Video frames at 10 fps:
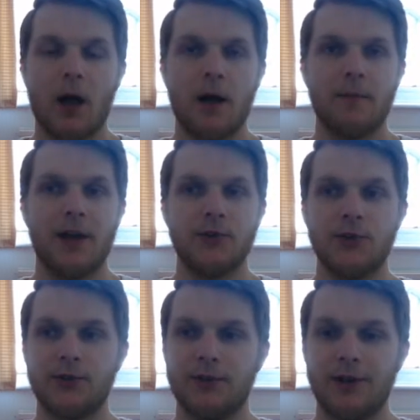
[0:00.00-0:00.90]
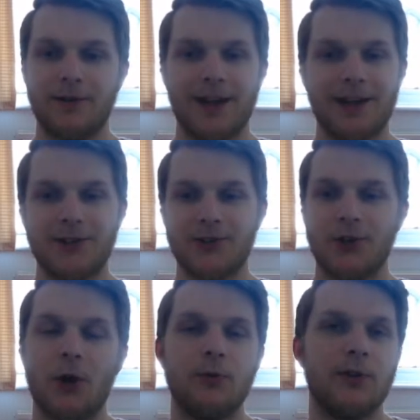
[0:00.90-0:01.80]
And just, you know, getting to
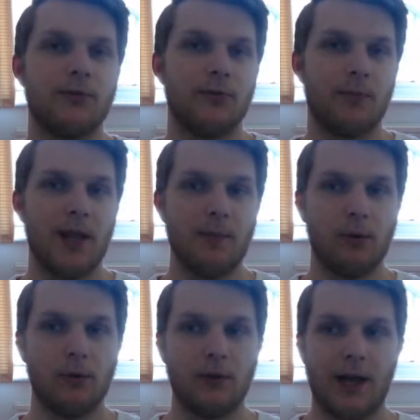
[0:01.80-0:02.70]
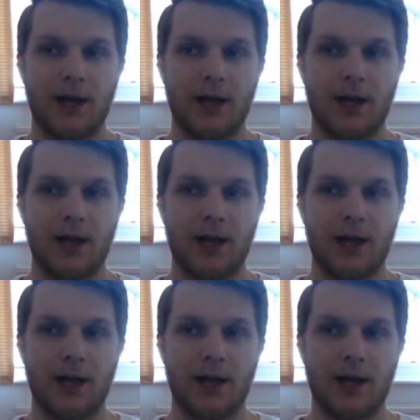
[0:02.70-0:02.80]
know different people